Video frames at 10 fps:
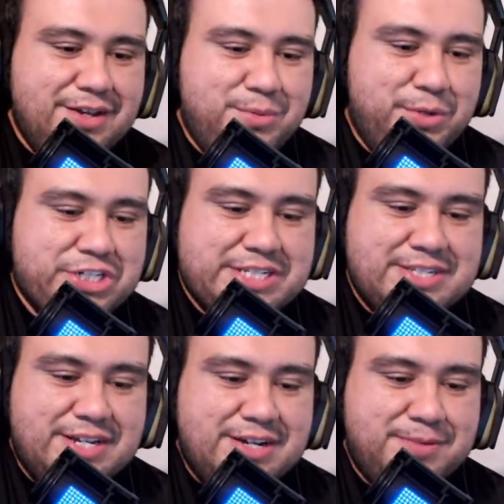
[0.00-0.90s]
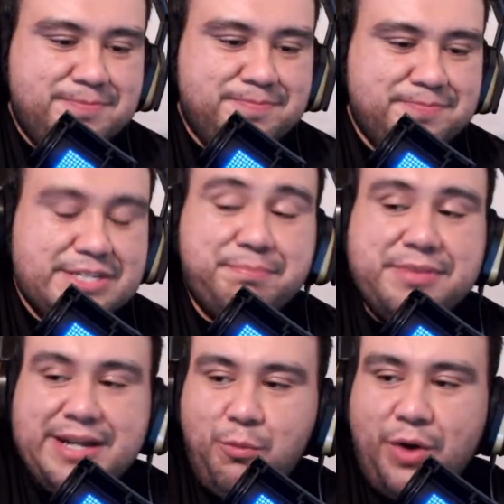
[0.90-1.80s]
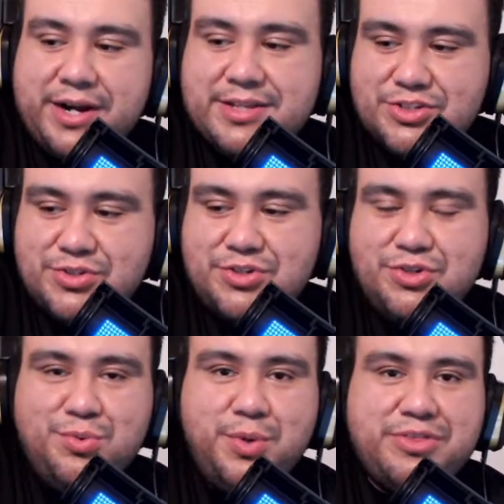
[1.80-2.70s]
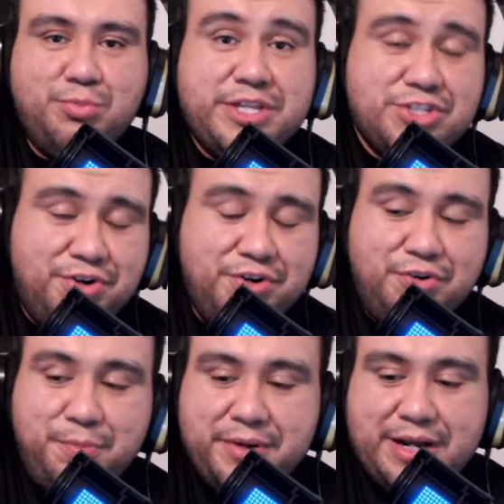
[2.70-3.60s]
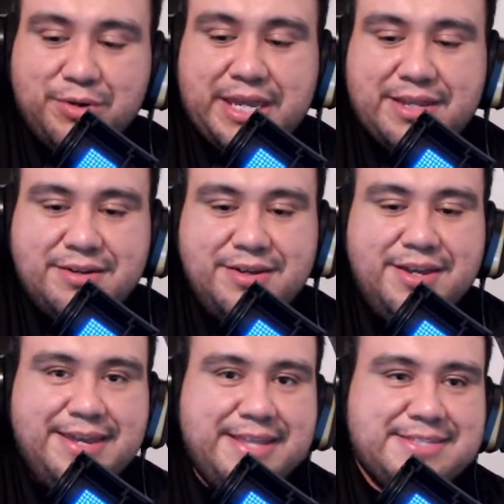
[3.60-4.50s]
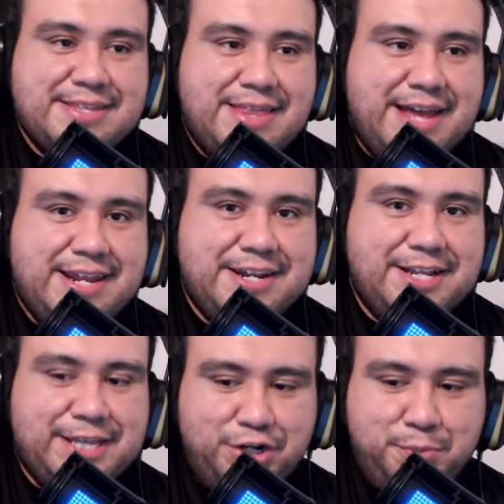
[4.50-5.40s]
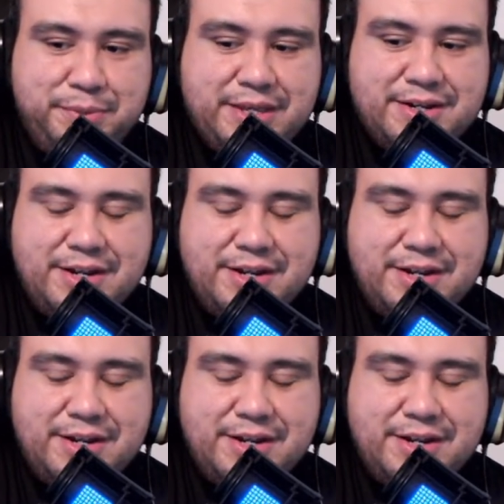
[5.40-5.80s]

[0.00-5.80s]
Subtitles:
Which is something I wanted to do with Returnal, but I'll get into that in a little bit.